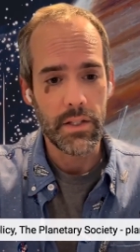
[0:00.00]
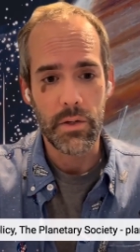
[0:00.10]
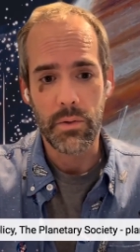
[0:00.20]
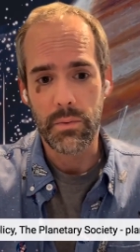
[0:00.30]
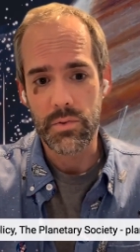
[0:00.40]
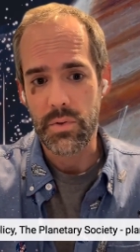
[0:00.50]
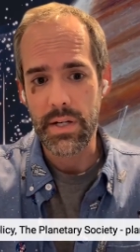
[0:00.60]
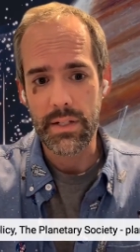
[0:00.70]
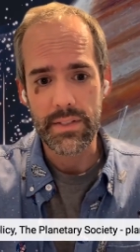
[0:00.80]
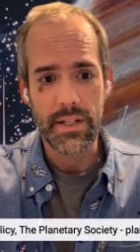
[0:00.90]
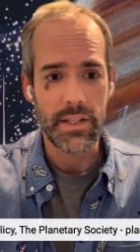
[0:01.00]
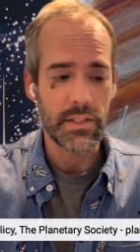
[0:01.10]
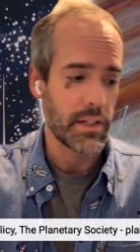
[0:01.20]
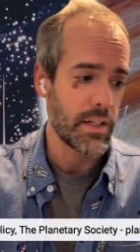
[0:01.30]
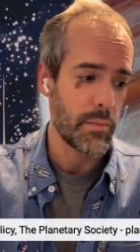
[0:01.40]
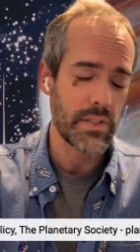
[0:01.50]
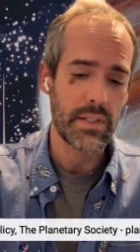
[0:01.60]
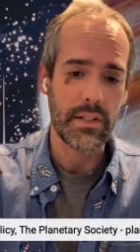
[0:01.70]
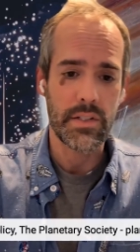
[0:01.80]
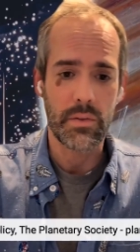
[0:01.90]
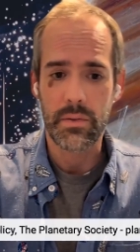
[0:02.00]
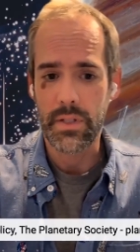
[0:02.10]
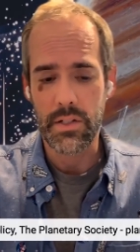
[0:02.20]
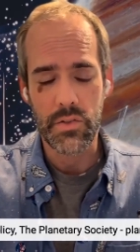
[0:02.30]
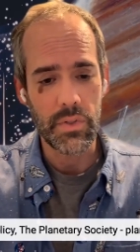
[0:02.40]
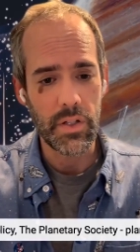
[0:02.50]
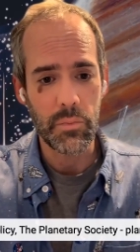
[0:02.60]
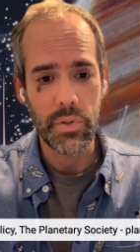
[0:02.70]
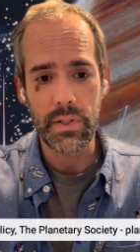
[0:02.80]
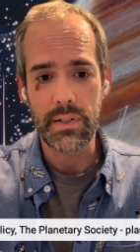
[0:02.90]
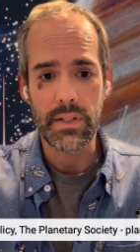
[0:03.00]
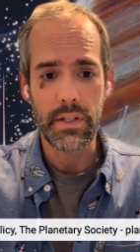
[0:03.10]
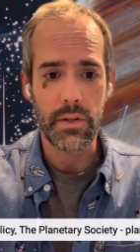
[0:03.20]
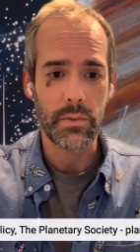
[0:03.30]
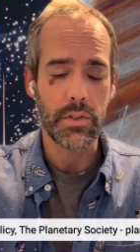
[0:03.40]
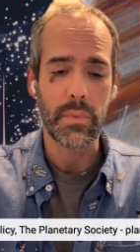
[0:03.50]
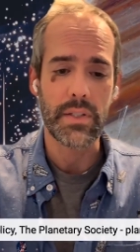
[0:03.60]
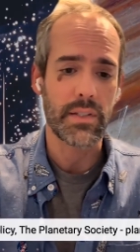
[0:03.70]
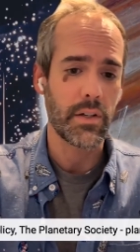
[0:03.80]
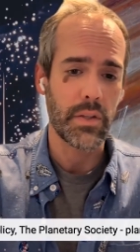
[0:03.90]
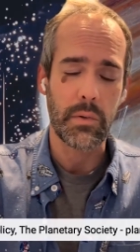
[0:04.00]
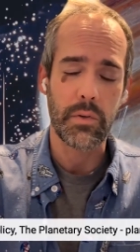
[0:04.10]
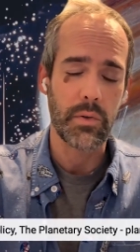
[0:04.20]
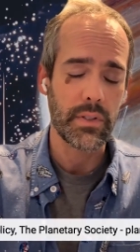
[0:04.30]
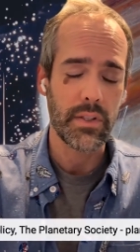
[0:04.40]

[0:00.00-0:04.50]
mm-hmm. no trade studies, economic studies, no industry input. You know, two months ago they were